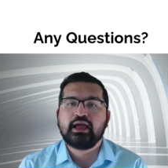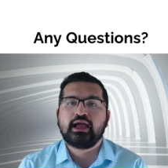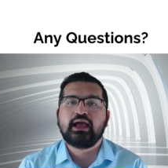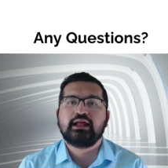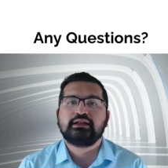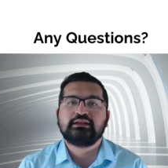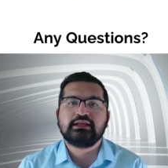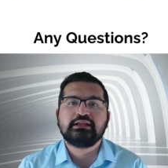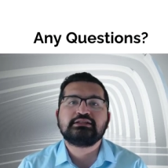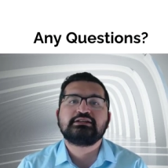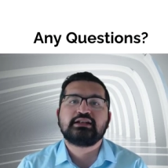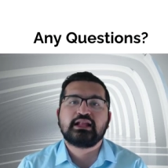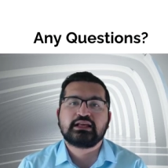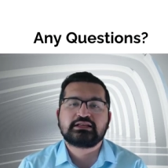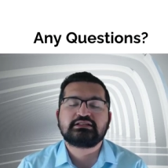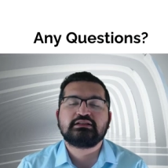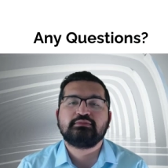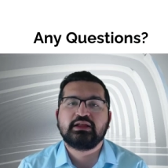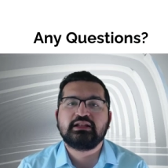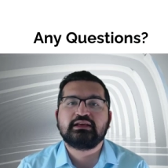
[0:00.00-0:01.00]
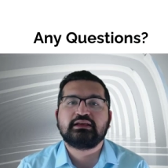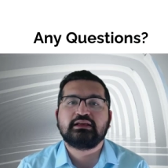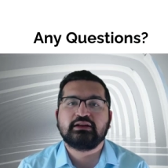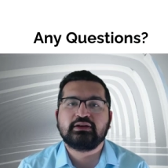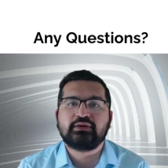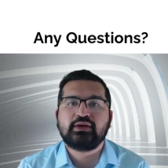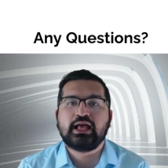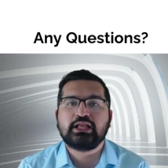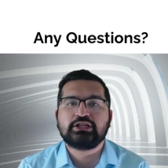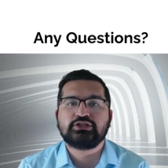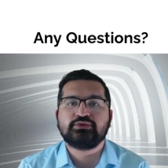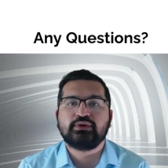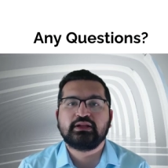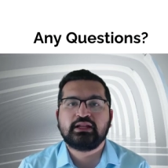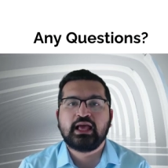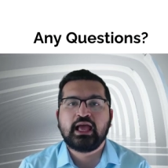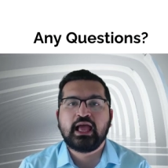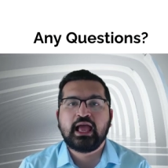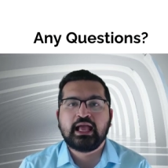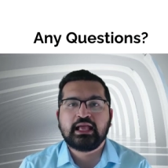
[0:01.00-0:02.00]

an international medical graduate